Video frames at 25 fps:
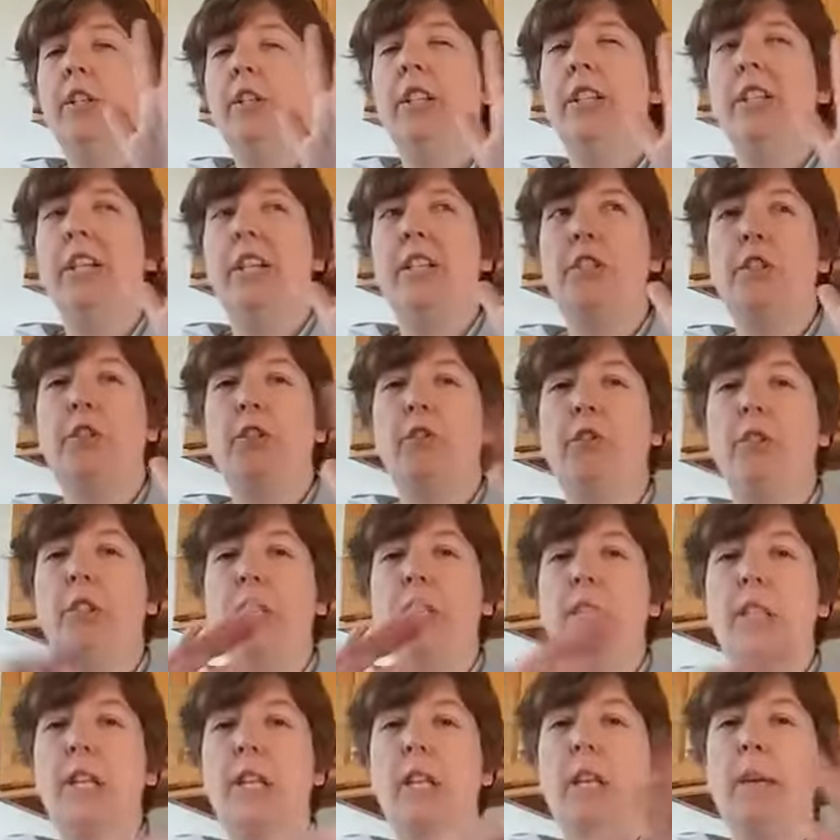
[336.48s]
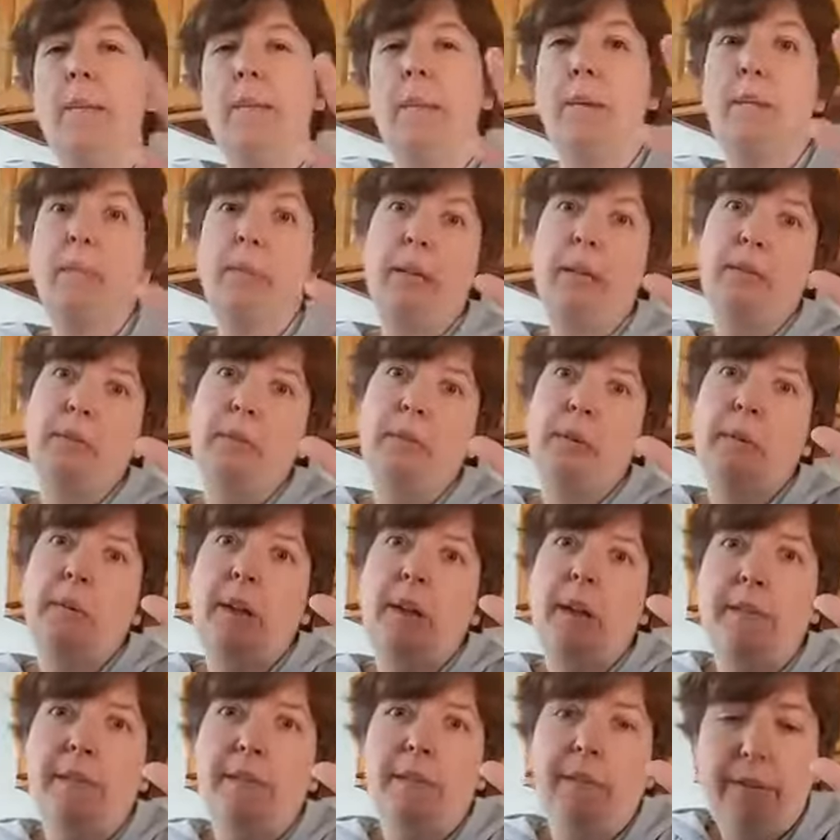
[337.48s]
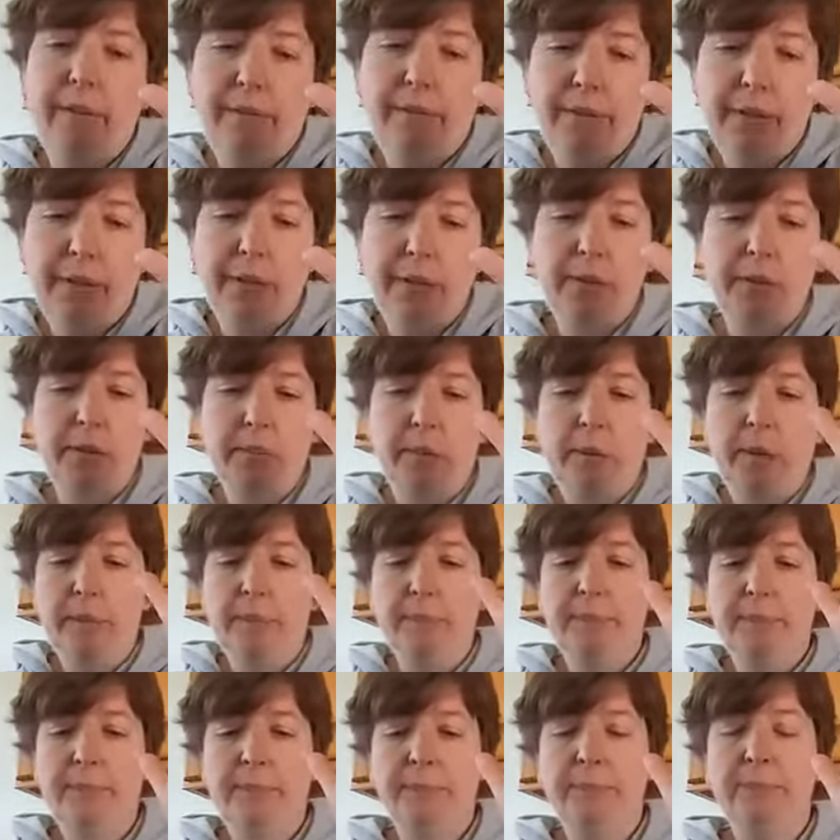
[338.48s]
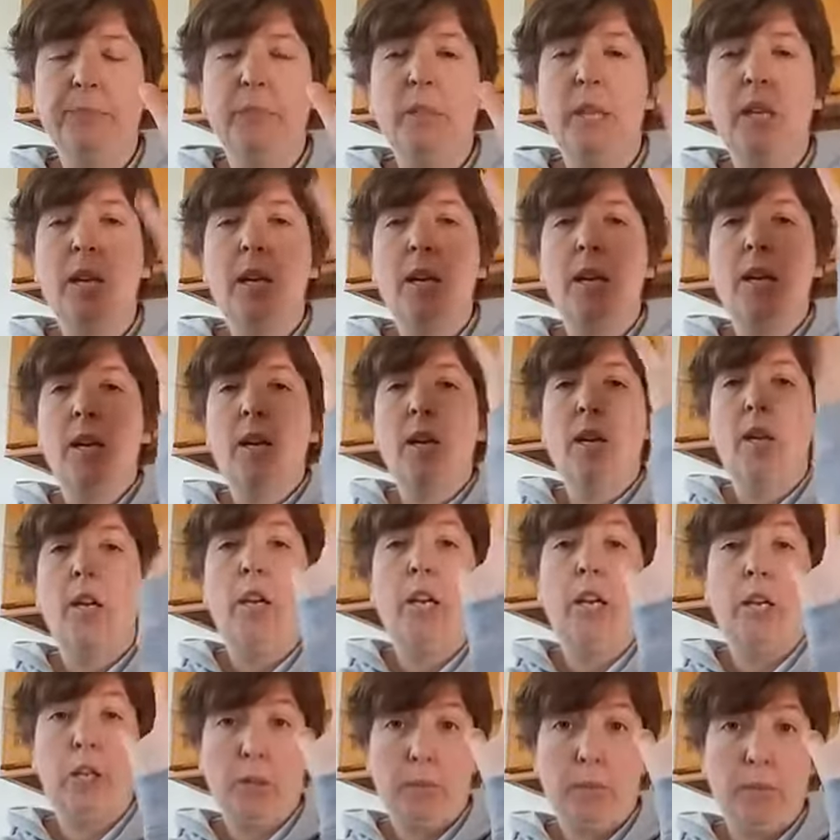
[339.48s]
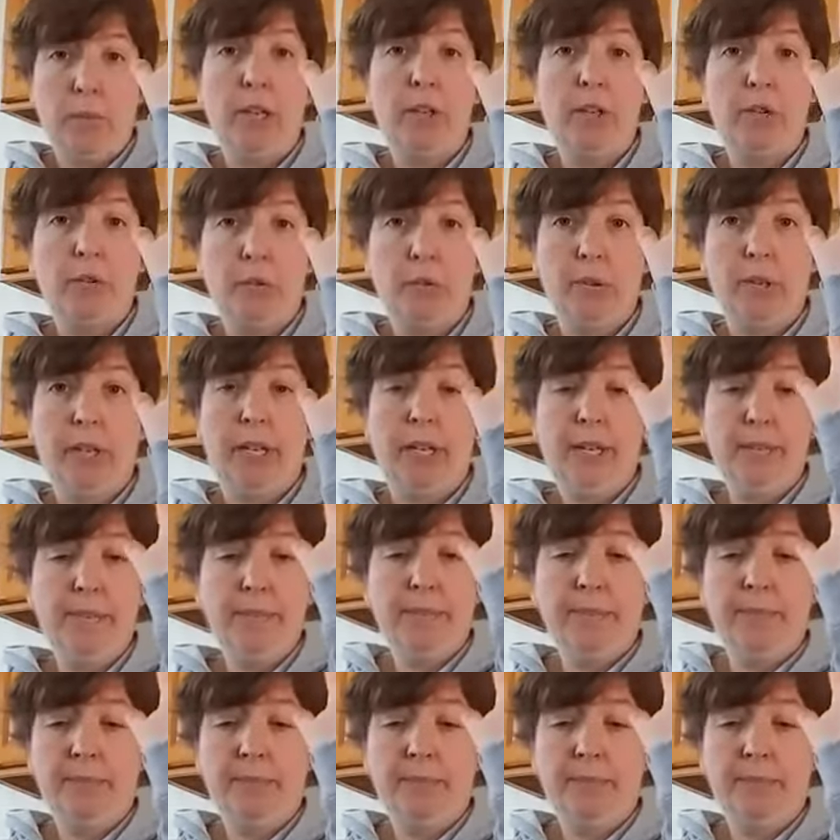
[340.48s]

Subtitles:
That's usually the limit because we only have 5 fingers, right? It could be a tree.